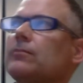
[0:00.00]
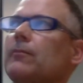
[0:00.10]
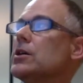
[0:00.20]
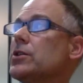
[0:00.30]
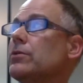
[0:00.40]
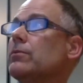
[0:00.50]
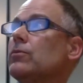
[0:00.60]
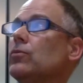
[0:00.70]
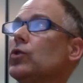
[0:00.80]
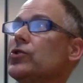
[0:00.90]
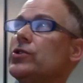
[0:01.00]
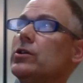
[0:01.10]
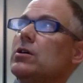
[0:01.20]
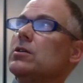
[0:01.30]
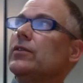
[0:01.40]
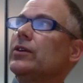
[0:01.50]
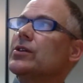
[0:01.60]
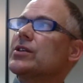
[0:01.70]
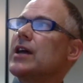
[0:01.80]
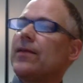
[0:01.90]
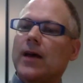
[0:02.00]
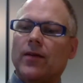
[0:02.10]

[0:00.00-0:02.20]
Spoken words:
So once you kind of understand that,